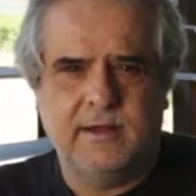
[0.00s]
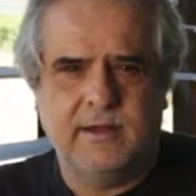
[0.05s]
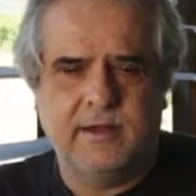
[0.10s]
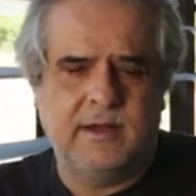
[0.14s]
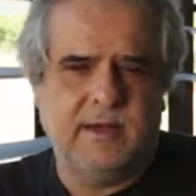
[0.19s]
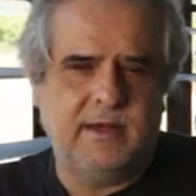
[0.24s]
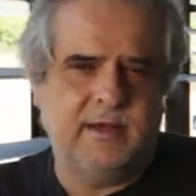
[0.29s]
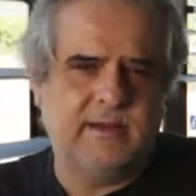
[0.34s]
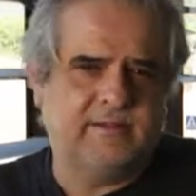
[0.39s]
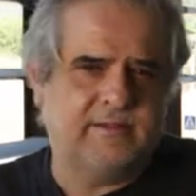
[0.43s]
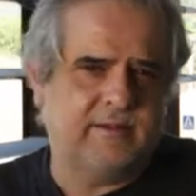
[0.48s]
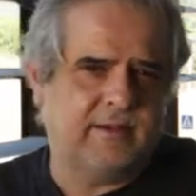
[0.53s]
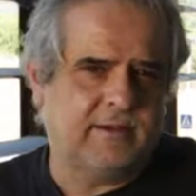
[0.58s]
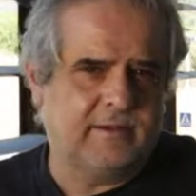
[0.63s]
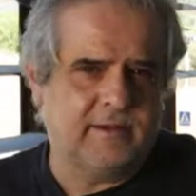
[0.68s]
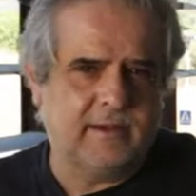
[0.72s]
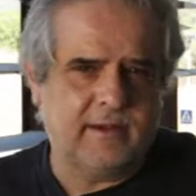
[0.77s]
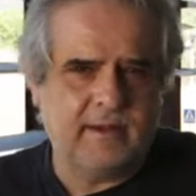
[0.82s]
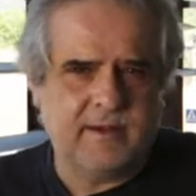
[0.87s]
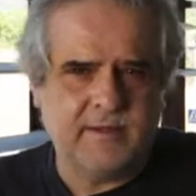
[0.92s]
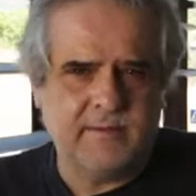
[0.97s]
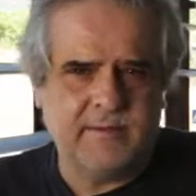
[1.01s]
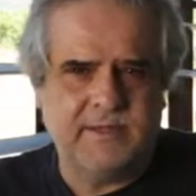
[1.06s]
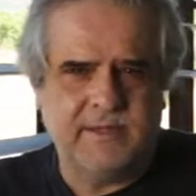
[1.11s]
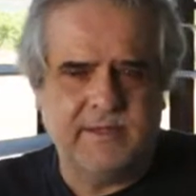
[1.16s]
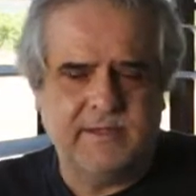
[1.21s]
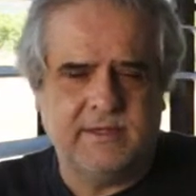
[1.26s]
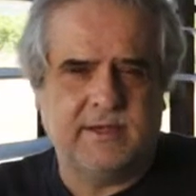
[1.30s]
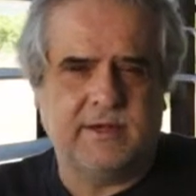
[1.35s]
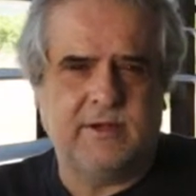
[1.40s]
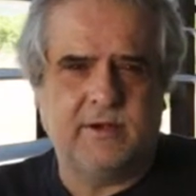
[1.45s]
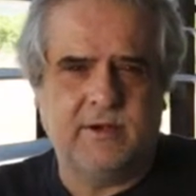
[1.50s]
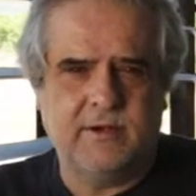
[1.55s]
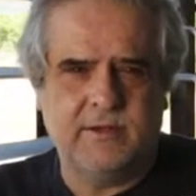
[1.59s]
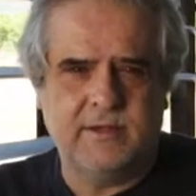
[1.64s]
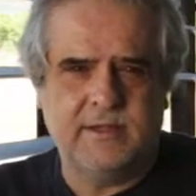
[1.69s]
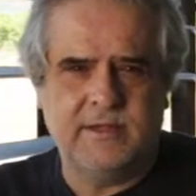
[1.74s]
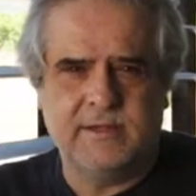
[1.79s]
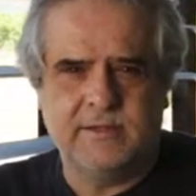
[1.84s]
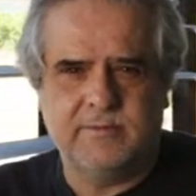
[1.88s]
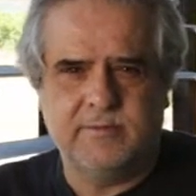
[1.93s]
lean startups, in
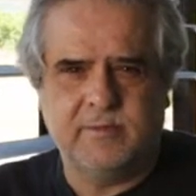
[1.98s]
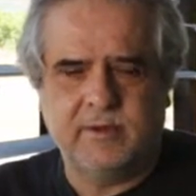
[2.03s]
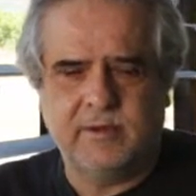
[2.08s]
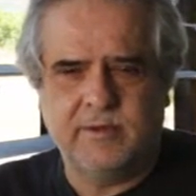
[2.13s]
technologies.